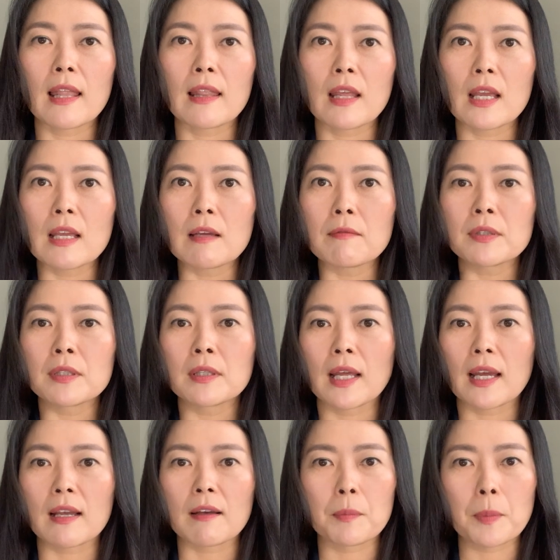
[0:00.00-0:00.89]
then even
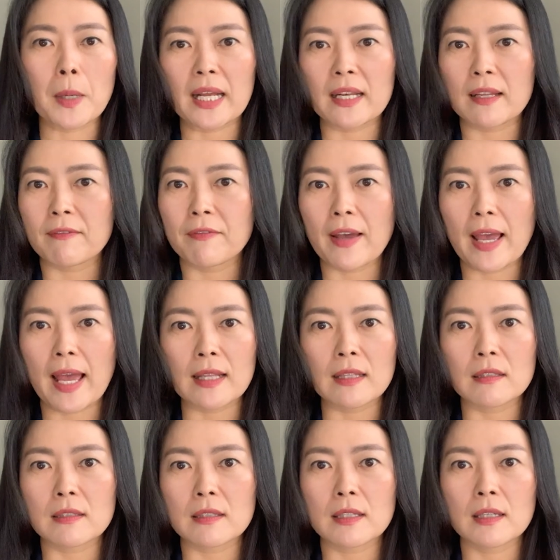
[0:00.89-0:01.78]
a body fat
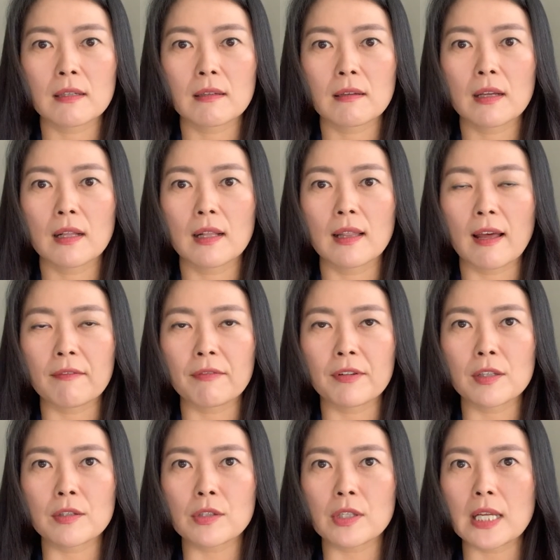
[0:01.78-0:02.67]

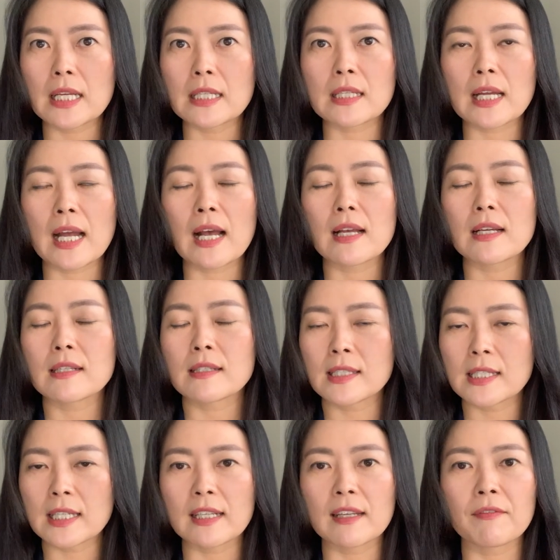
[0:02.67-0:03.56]
levels is
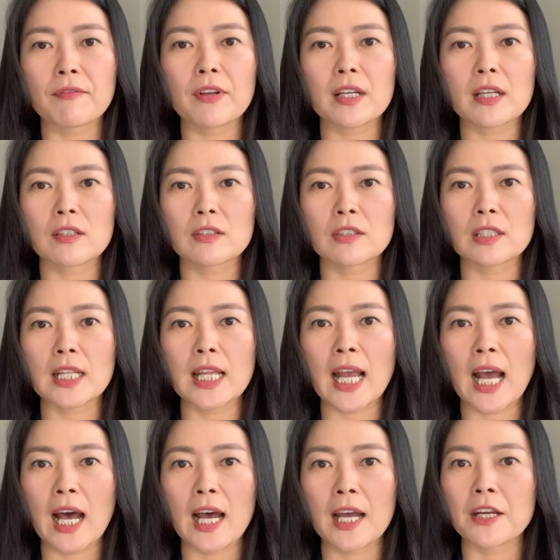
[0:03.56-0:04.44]
significantly
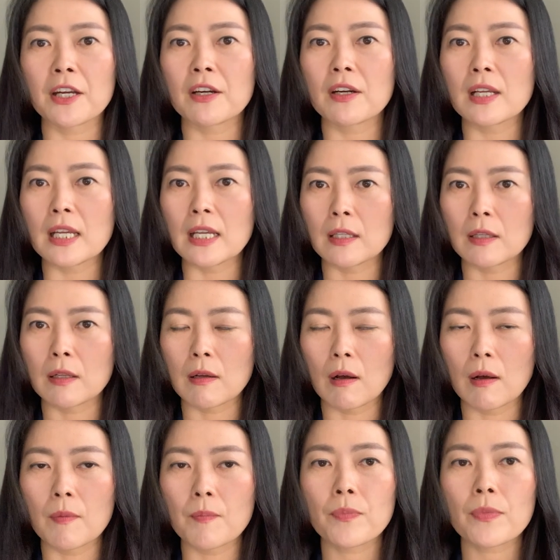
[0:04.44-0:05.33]
higher in
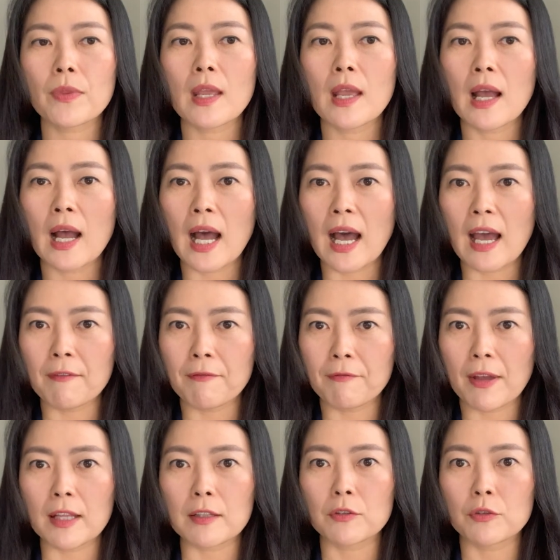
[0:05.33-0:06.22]
high
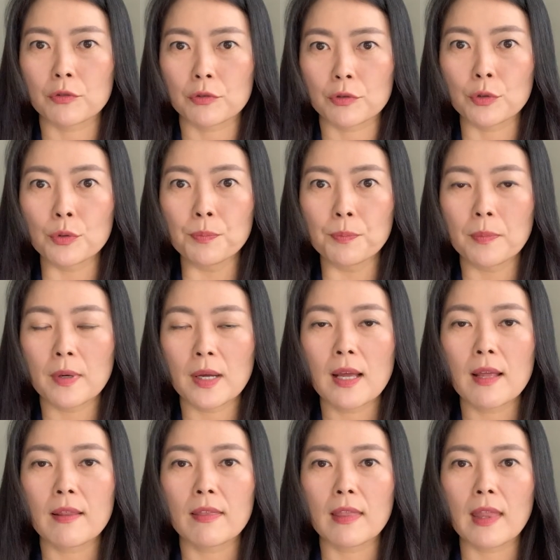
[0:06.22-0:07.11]
fat group
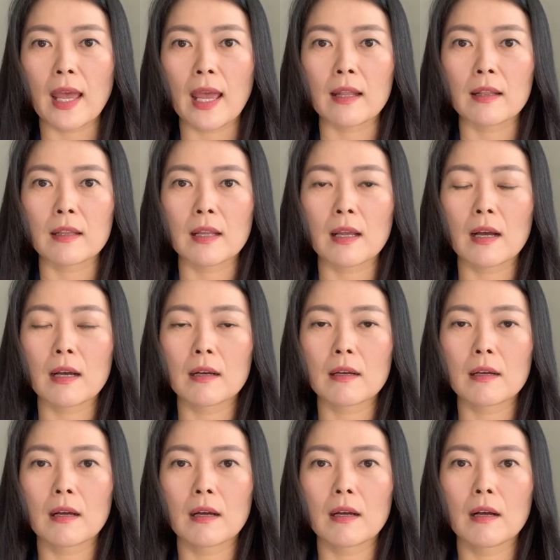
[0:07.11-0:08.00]
than
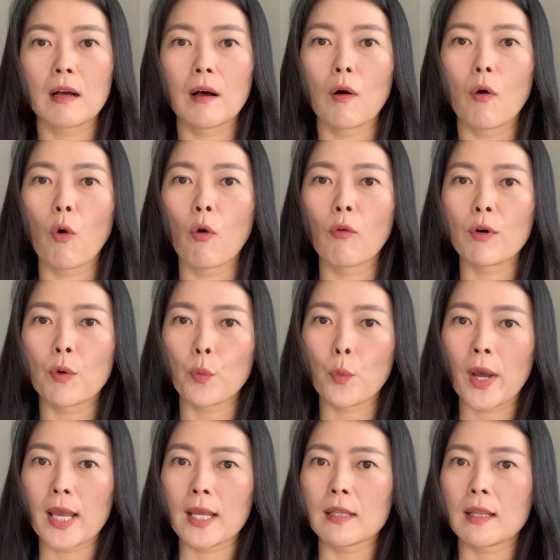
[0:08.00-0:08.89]

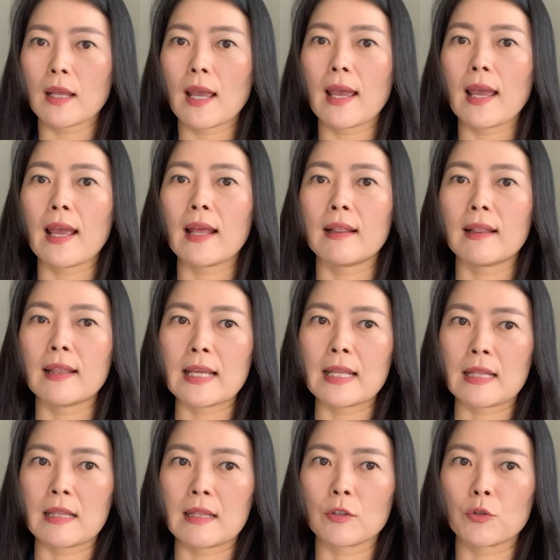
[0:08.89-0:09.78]
overweight and
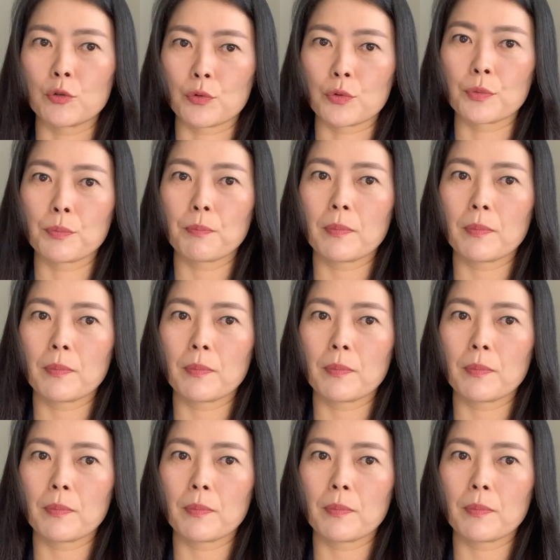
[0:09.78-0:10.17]
lean group.